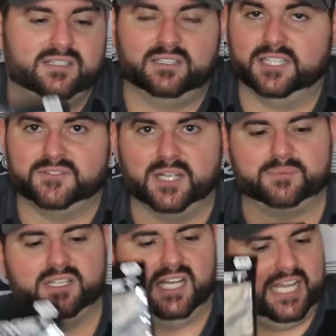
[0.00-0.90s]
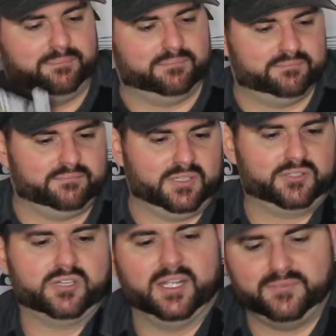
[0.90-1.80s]
lives up to the hype. I'll
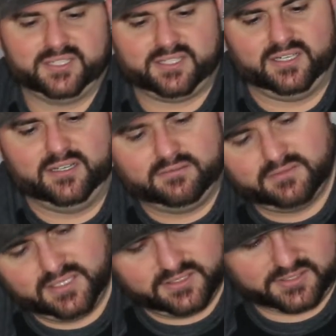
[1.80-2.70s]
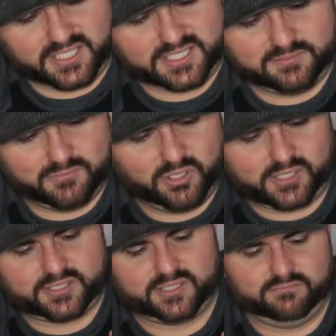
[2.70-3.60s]
try them this year. Just got some
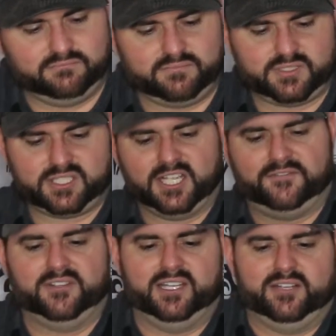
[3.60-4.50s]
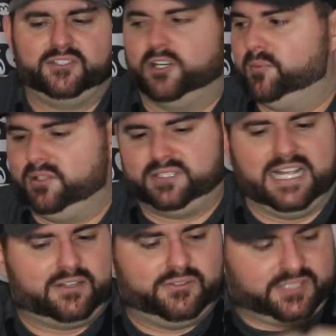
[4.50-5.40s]
hooks and stuff in there, terminal
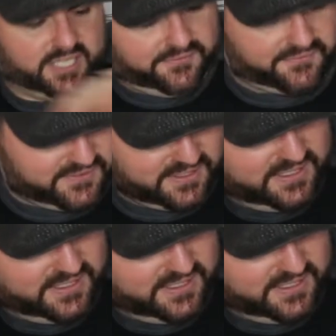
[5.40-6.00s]
tackle stuff.